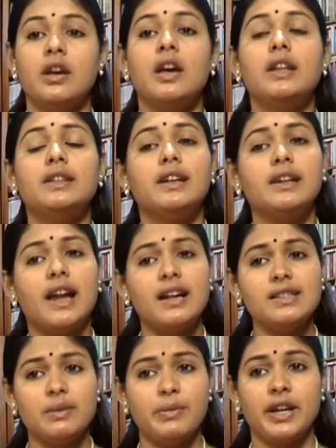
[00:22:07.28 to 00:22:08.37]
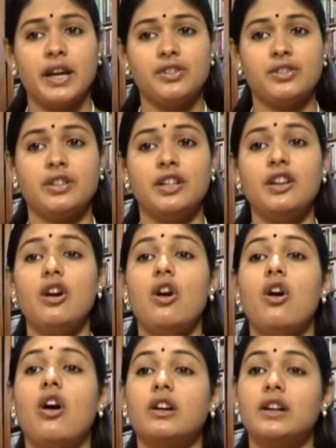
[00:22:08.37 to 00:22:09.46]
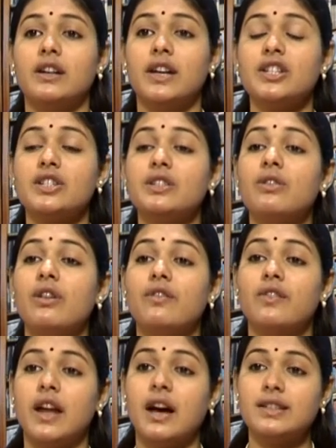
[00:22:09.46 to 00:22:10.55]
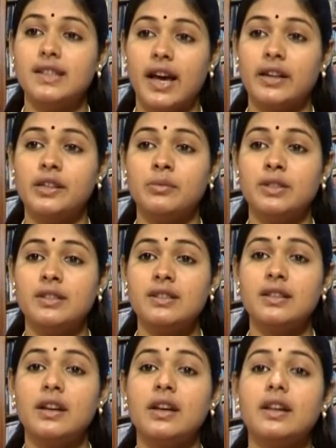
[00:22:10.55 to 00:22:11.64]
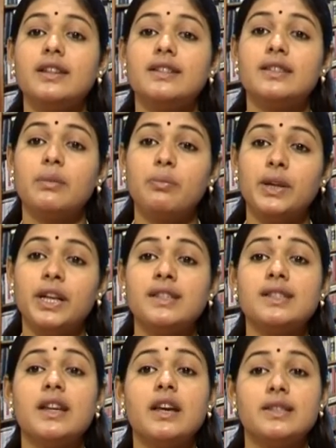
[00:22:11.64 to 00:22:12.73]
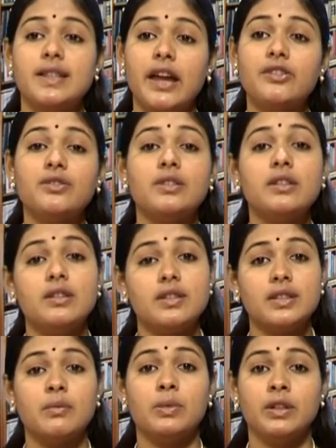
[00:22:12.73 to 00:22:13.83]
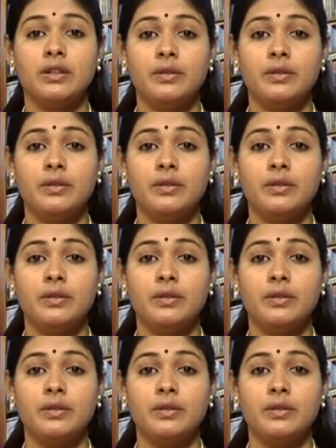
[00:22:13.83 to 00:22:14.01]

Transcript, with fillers: The glass menagerie or collection of glass animals is the play's central symbol.